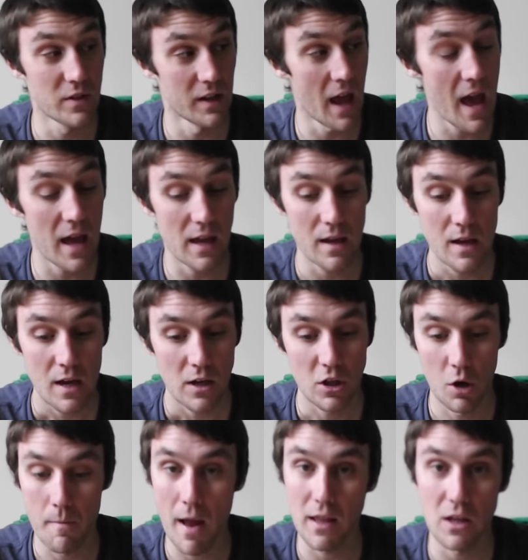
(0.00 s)
today,
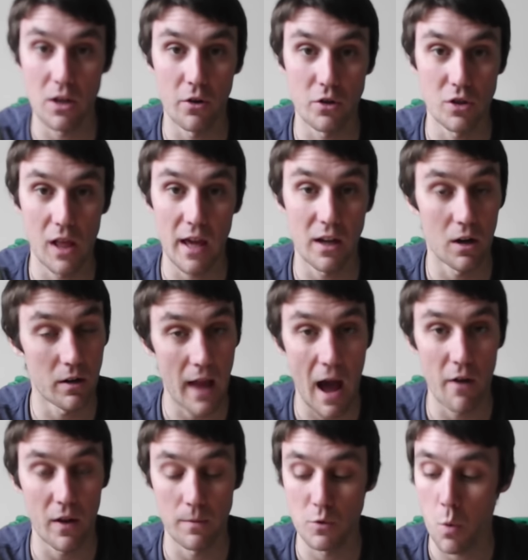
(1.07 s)
you know, many years later,
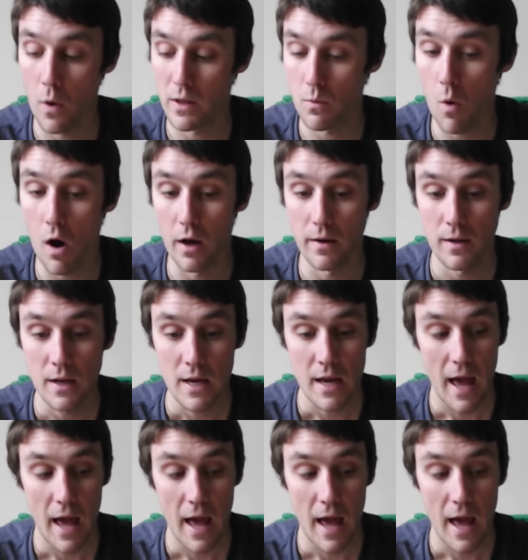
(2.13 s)
now that I'm 21.